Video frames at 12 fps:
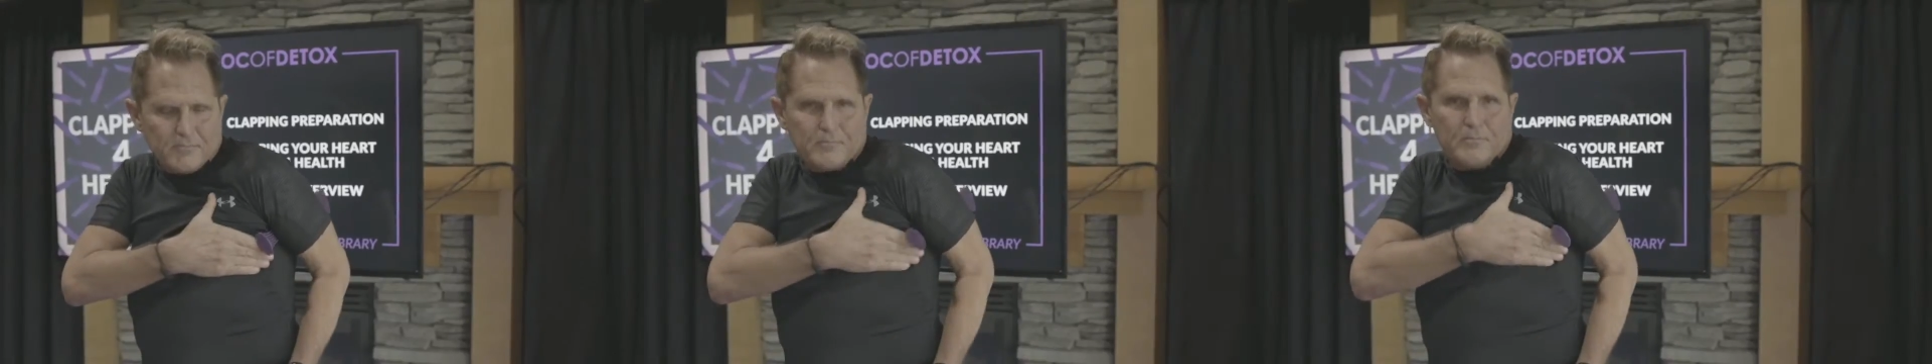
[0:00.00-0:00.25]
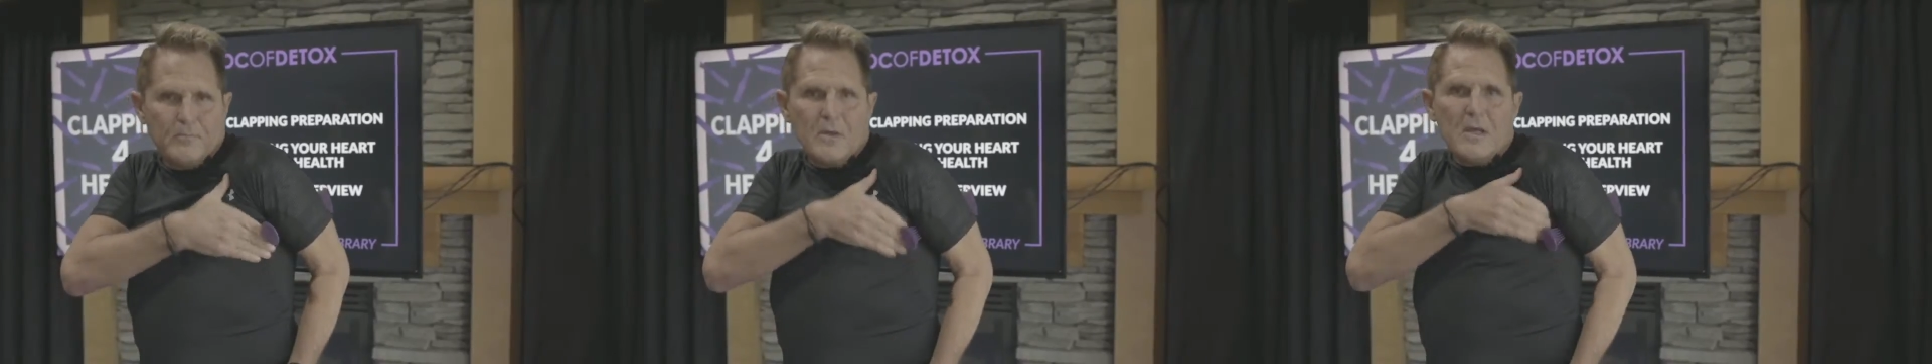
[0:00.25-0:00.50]

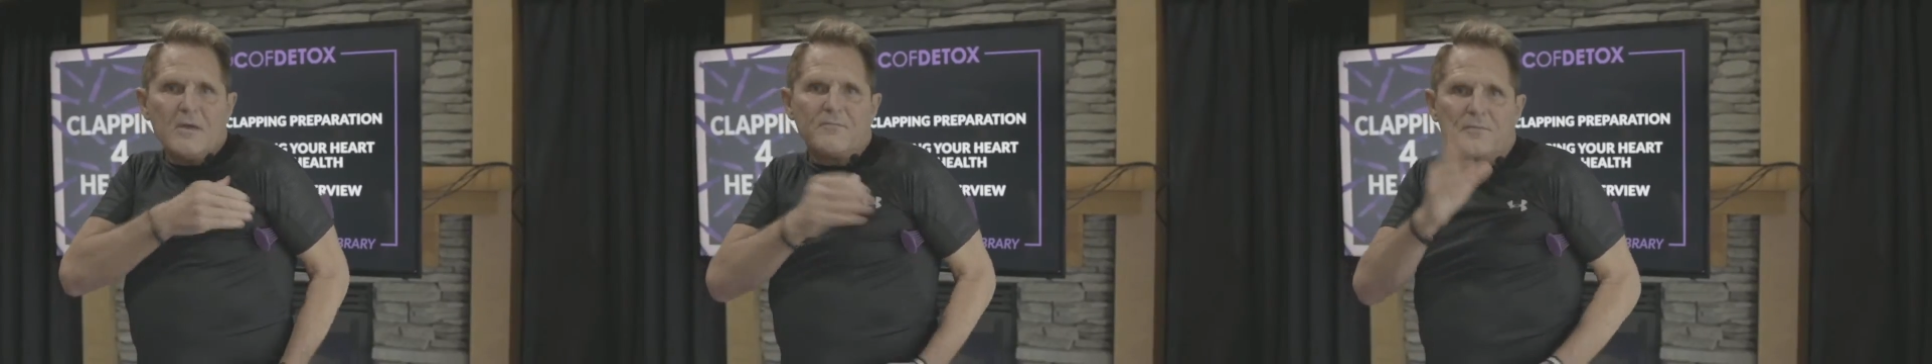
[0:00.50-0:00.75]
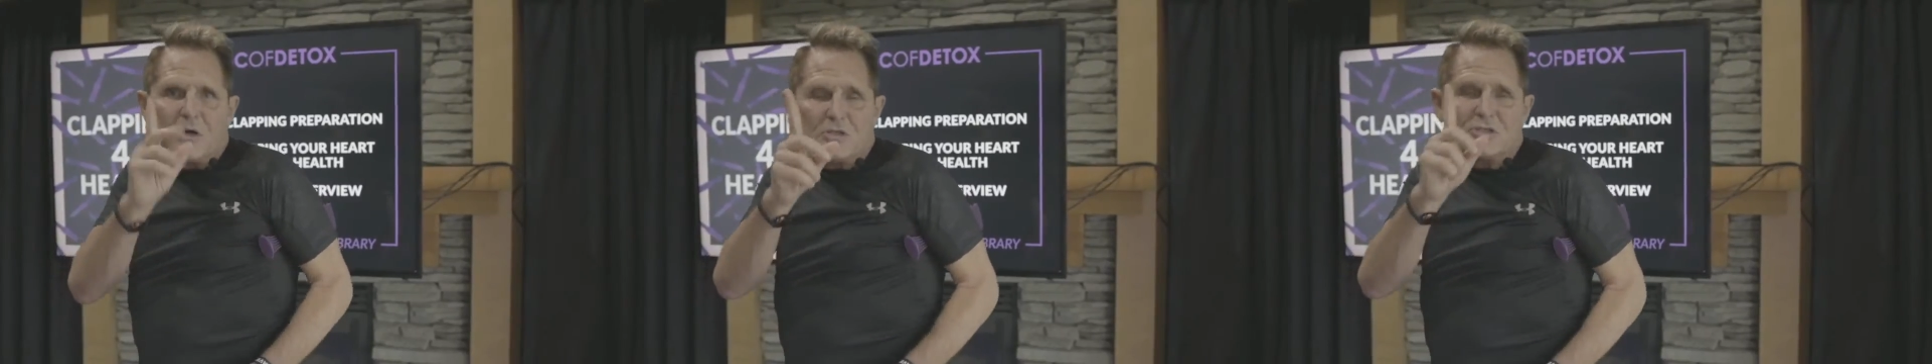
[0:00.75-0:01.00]
And
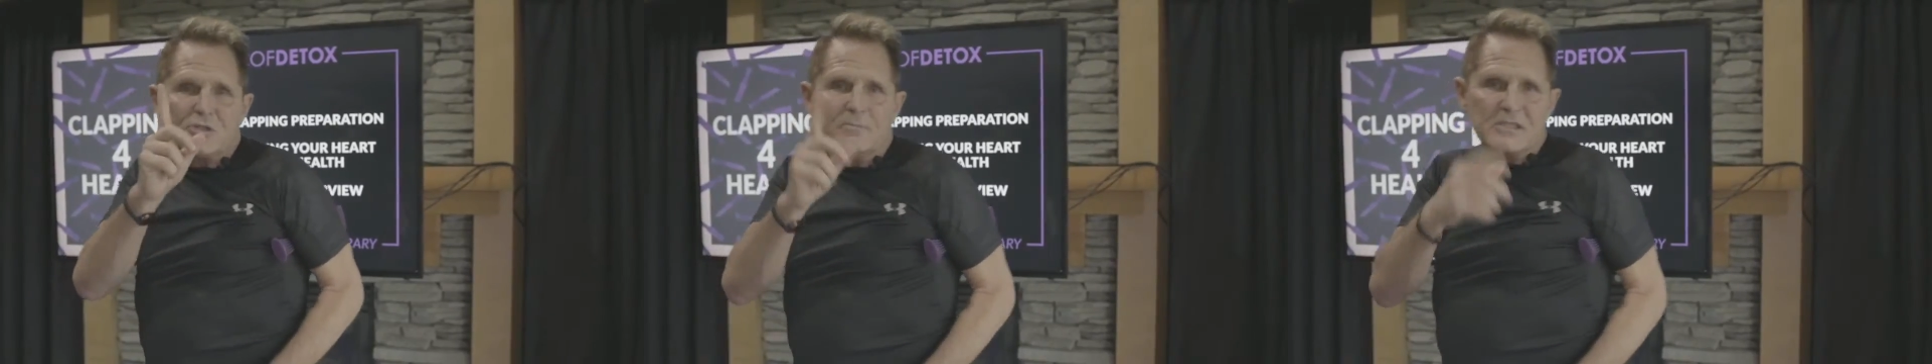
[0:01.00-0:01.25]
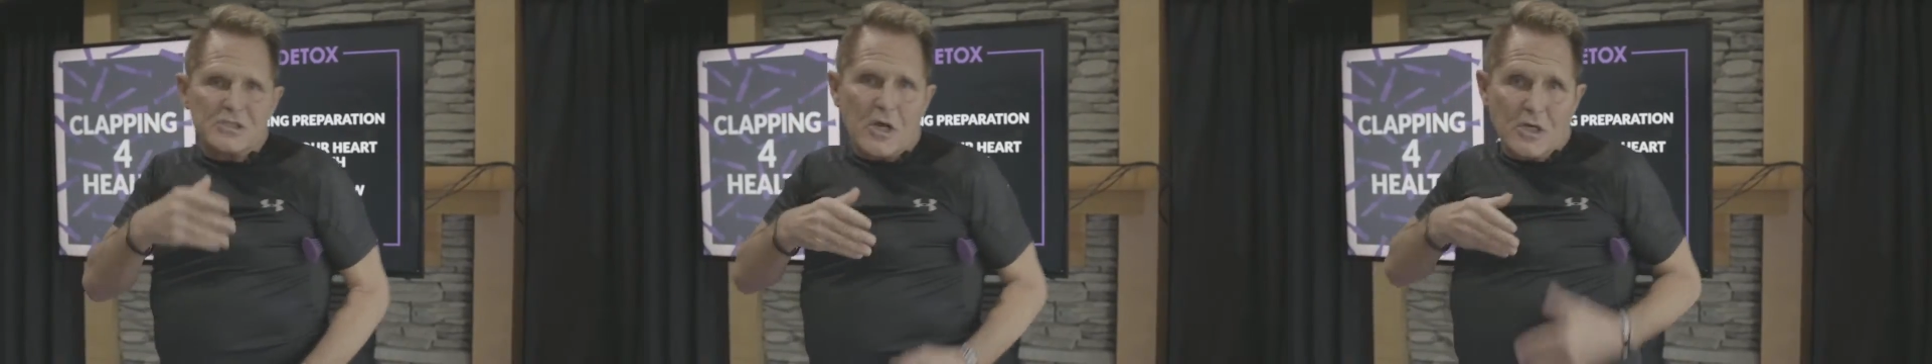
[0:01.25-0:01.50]

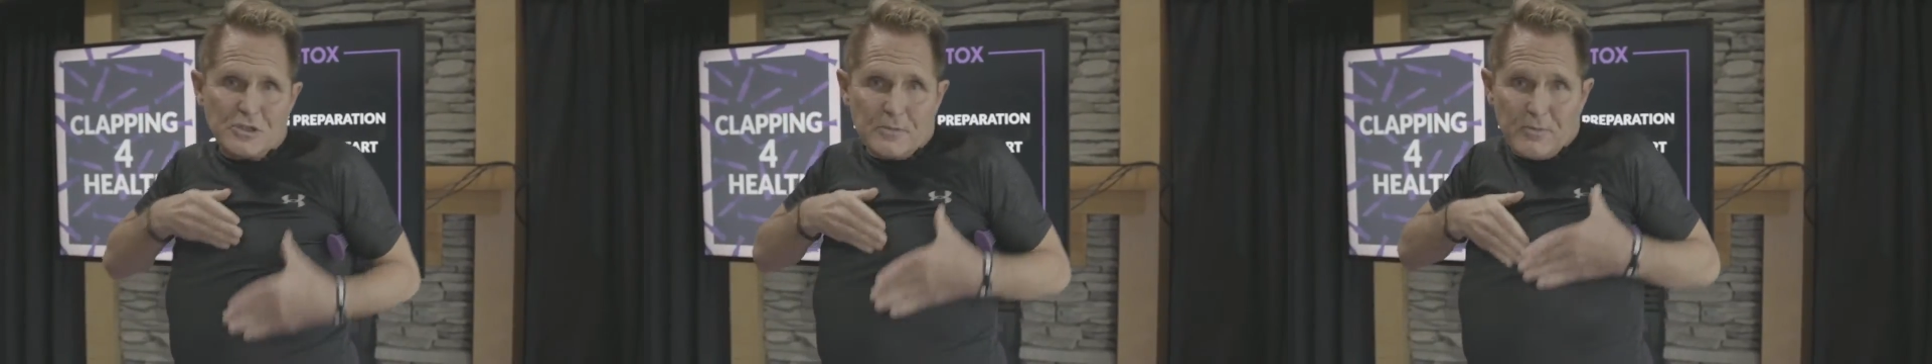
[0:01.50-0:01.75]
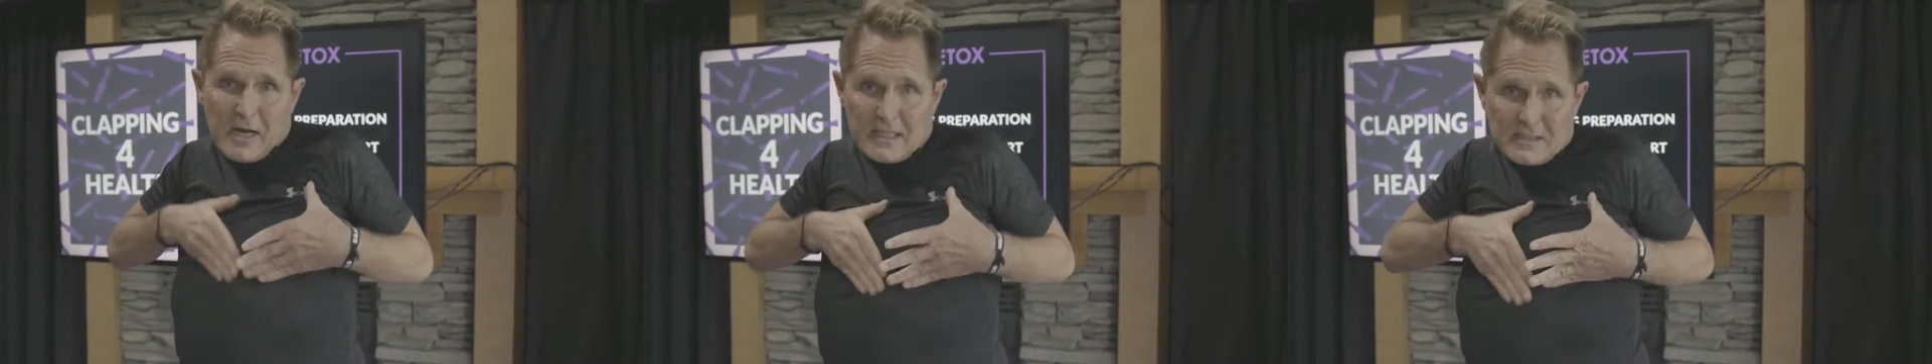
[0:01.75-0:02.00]
first you
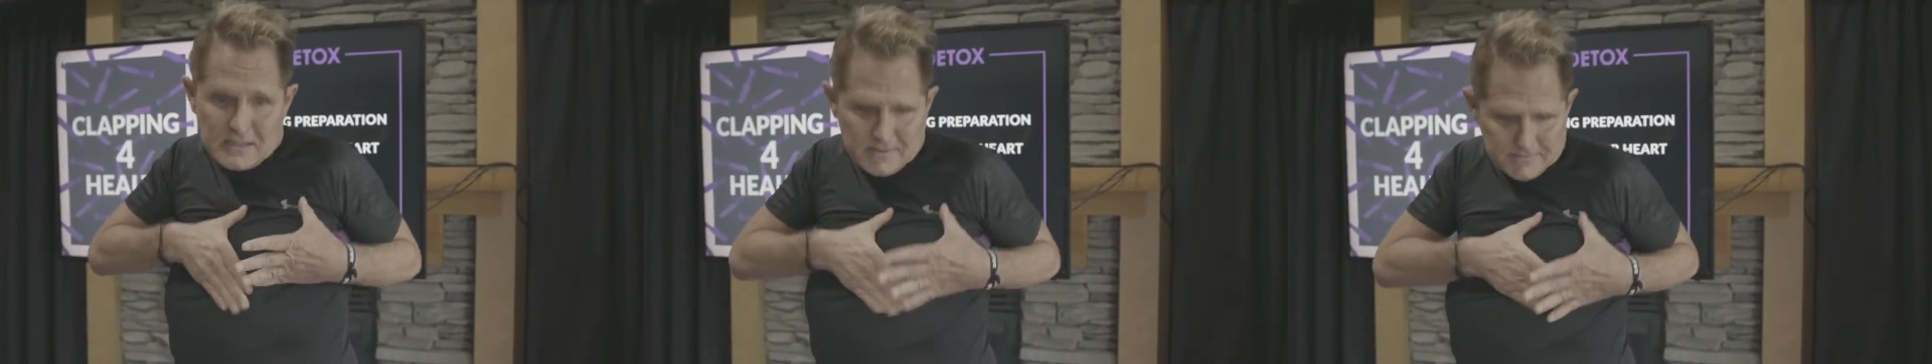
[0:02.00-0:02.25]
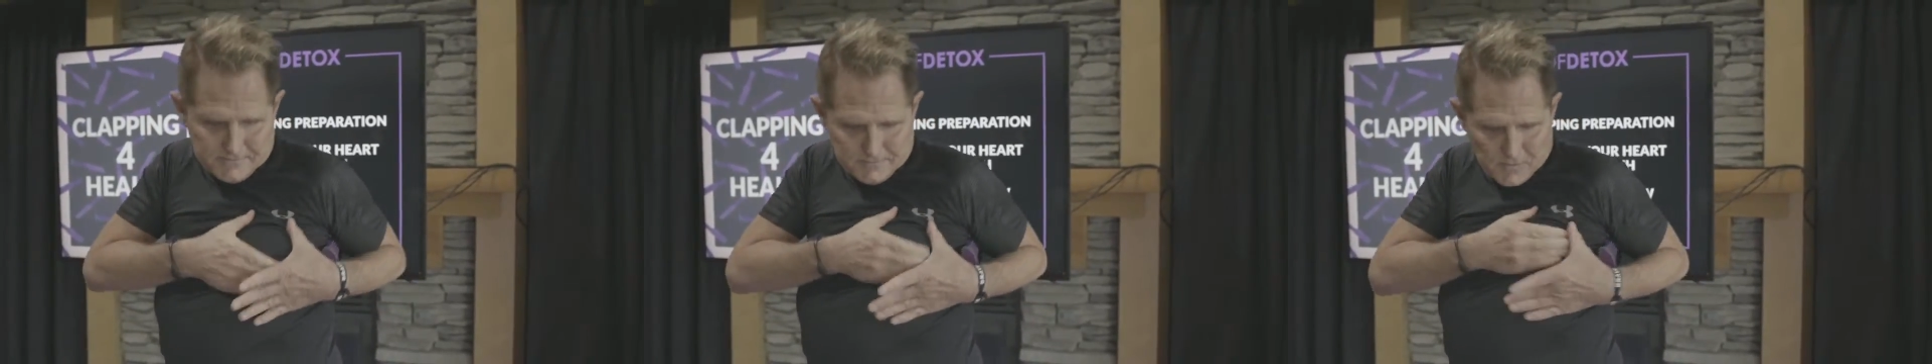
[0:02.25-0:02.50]
massage your
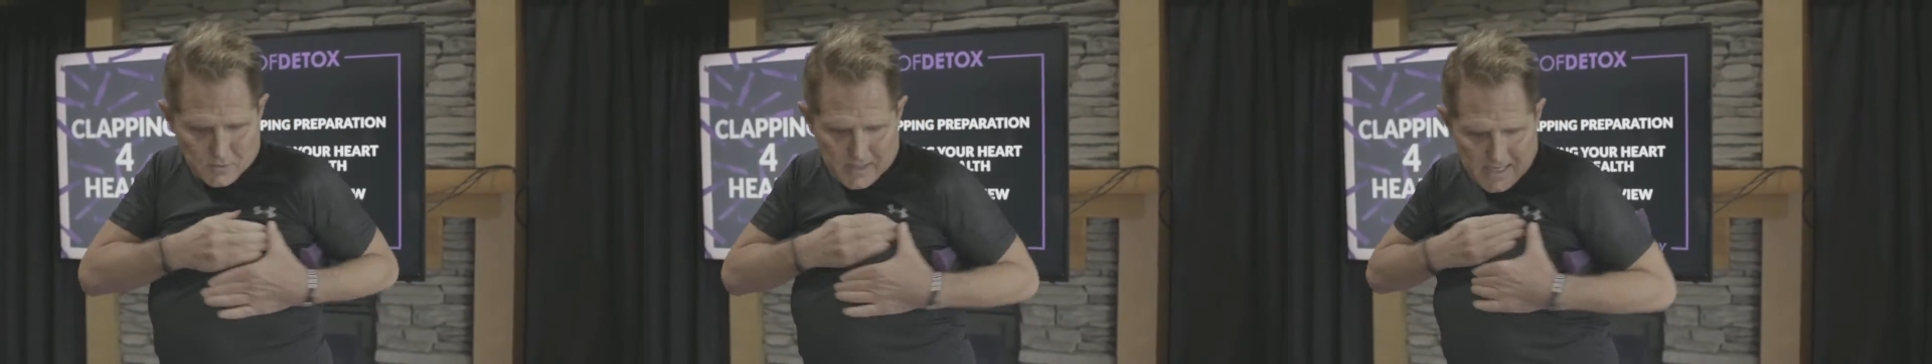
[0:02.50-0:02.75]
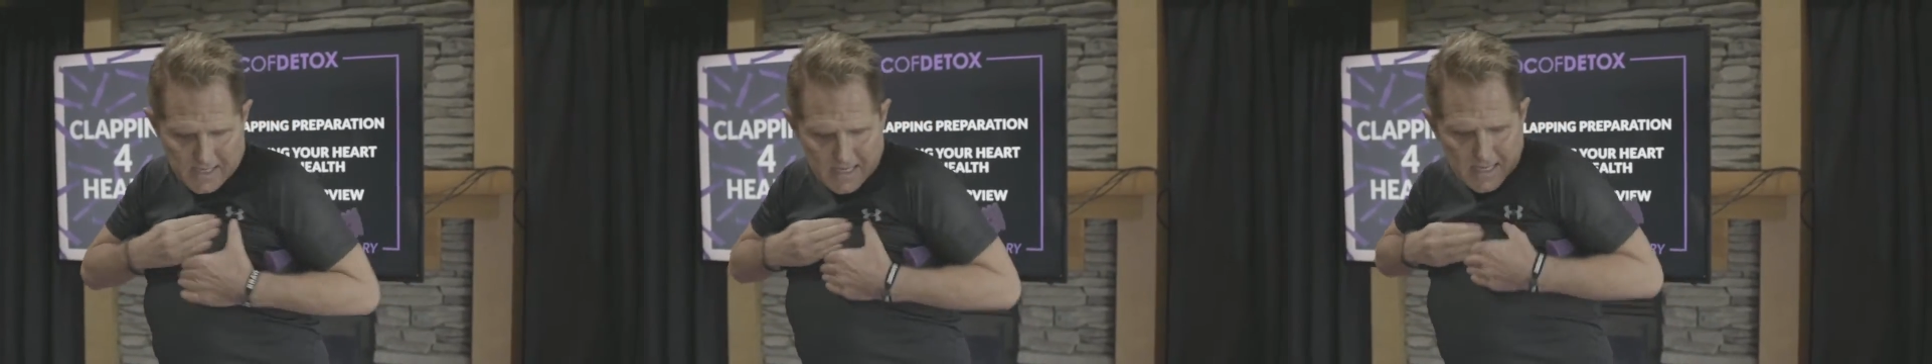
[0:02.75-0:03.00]
breasts,
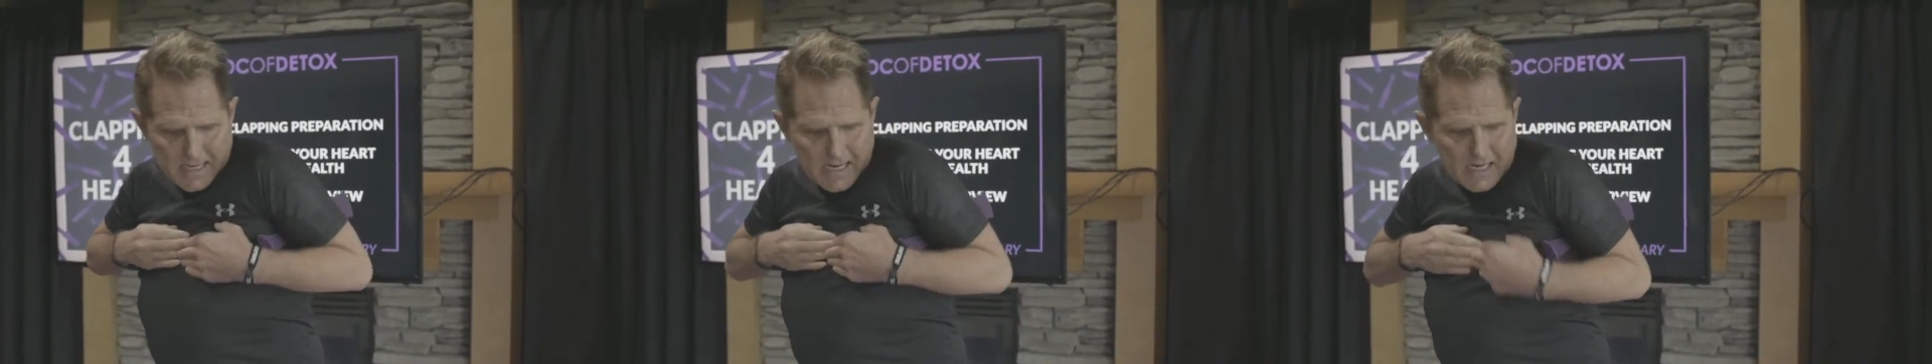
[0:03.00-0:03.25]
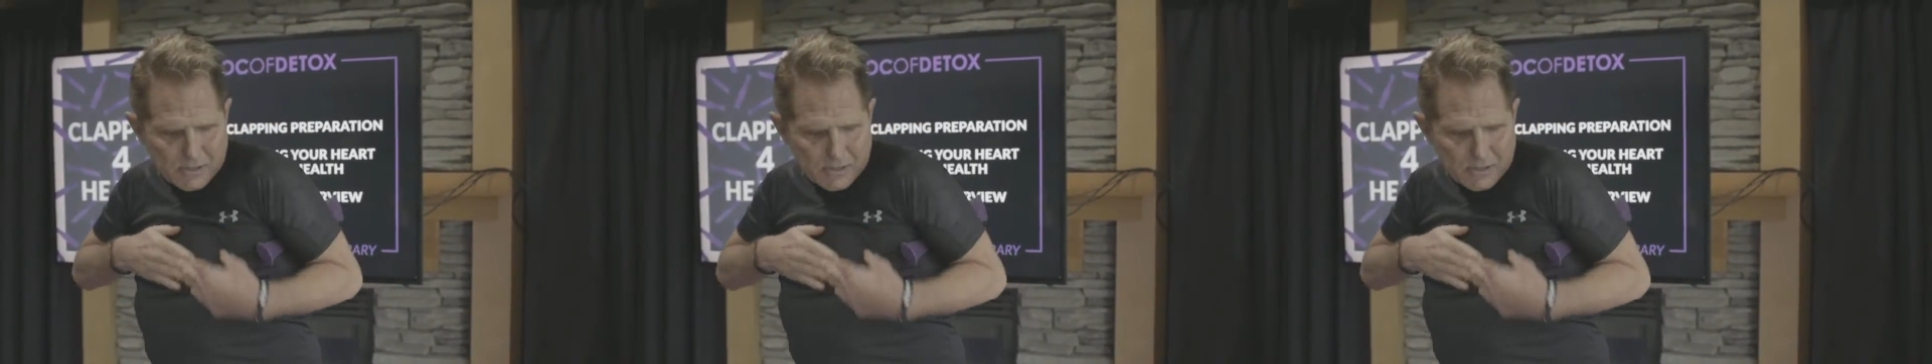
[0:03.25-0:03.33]
okay?